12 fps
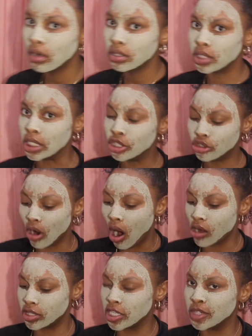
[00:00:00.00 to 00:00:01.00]
these
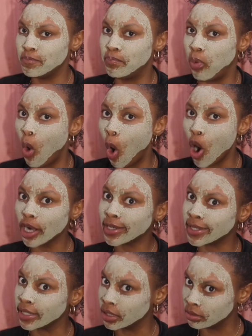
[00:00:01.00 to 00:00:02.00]
dogs is
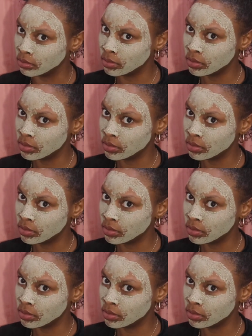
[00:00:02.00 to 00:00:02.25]
barking.